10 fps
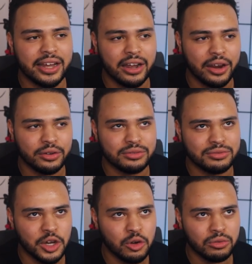I
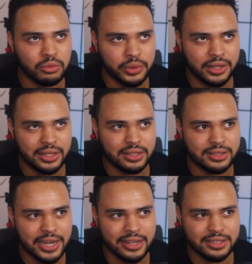don't really
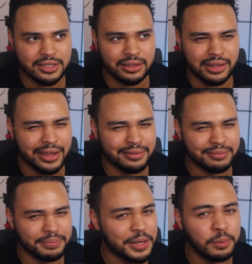tend to
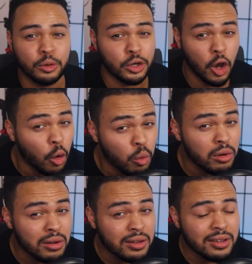let people know,